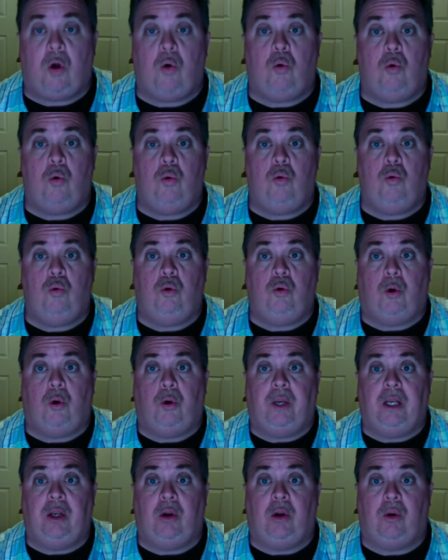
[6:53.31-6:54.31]

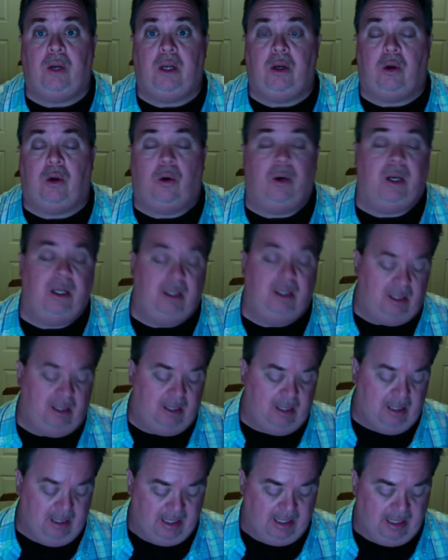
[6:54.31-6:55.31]
lordy, lordy, lordy.
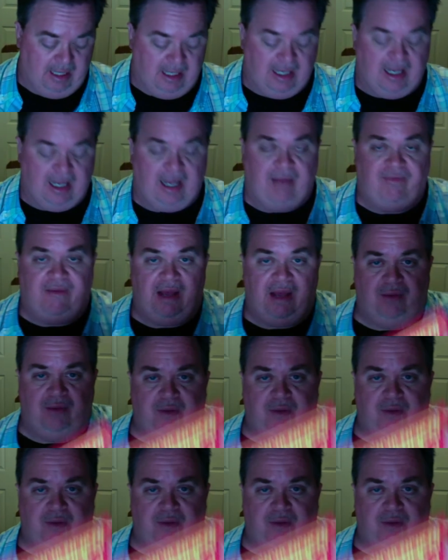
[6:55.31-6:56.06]
I found